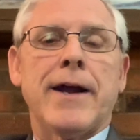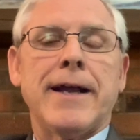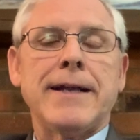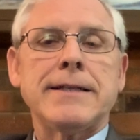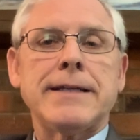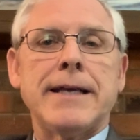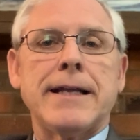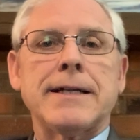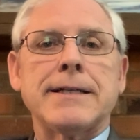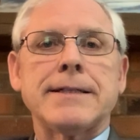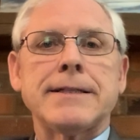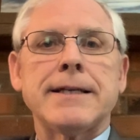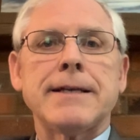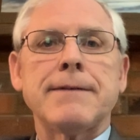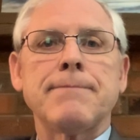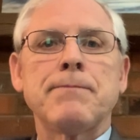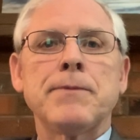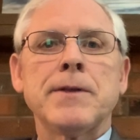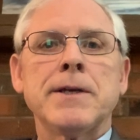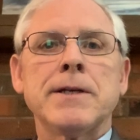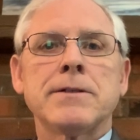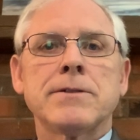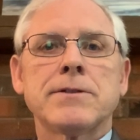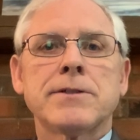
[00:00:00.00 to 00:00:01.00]
identity,
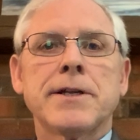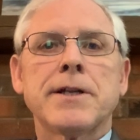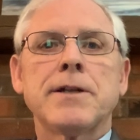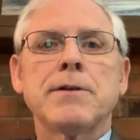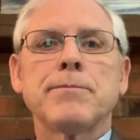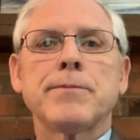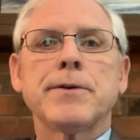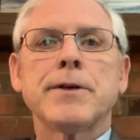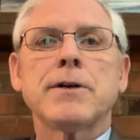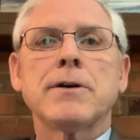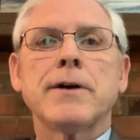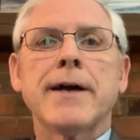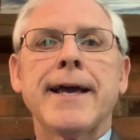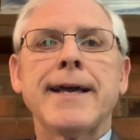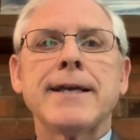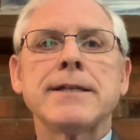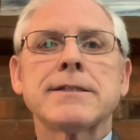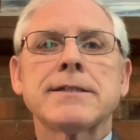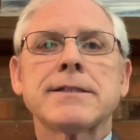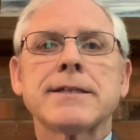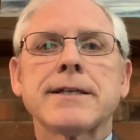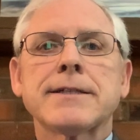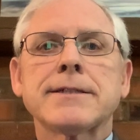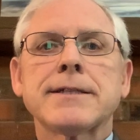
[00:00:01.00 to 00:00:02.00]
Senate Bill
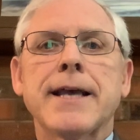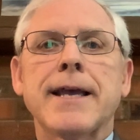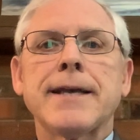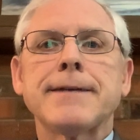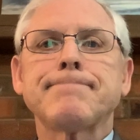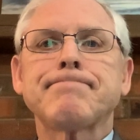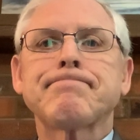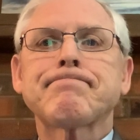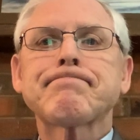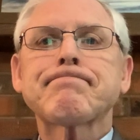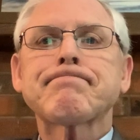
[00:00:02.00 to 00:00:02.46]
868.